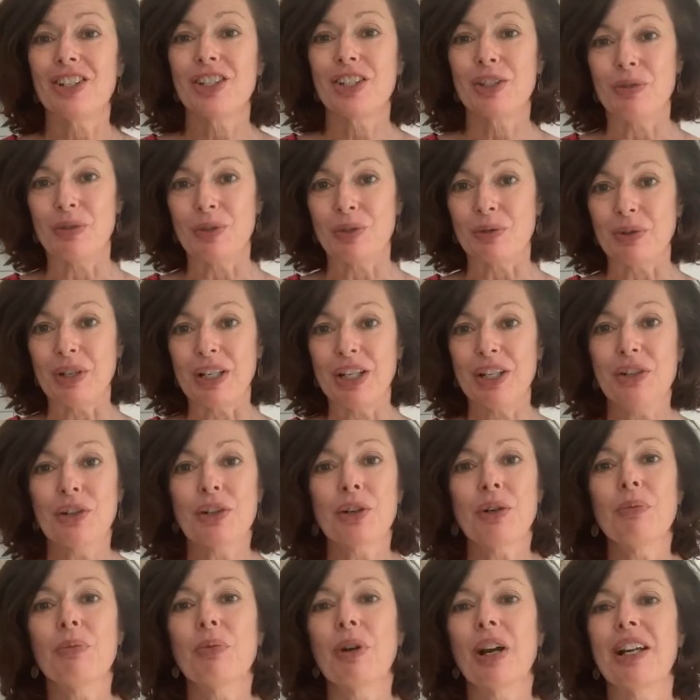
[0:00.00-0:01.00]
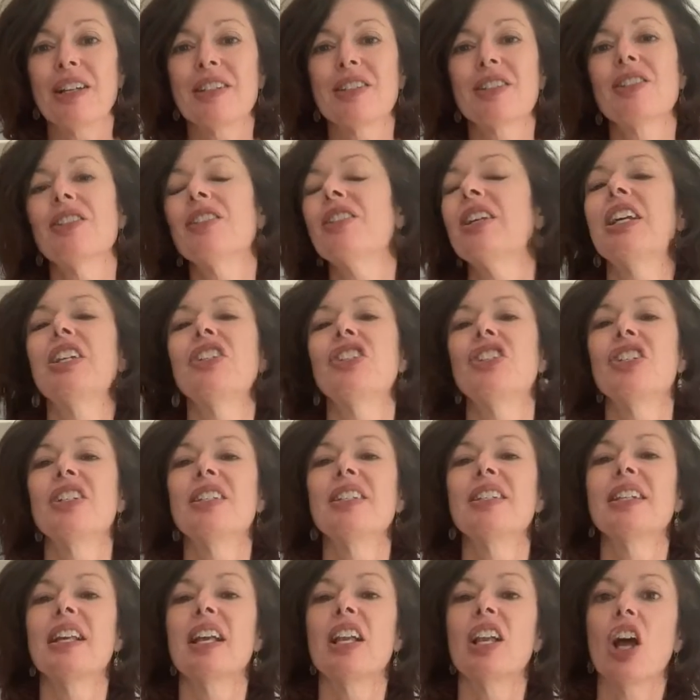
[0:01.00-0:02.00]
She was reading her appraisal and she
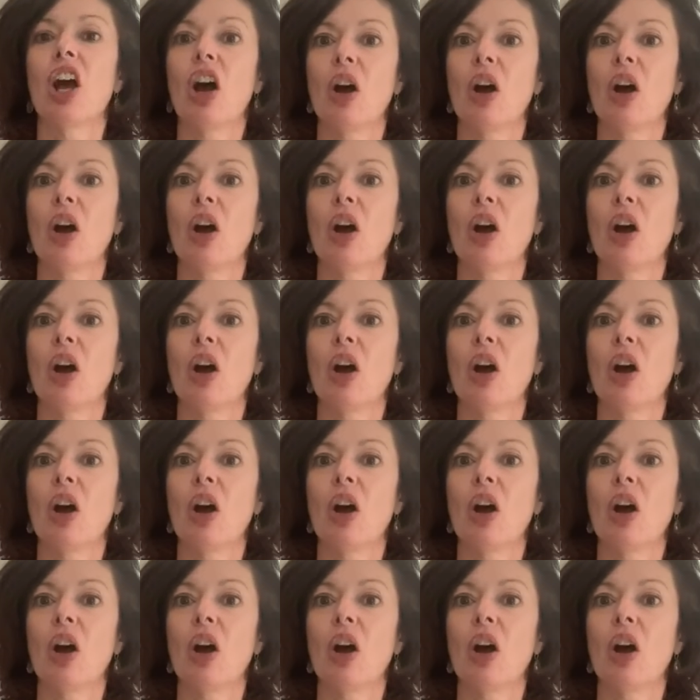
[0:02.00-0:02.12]
said,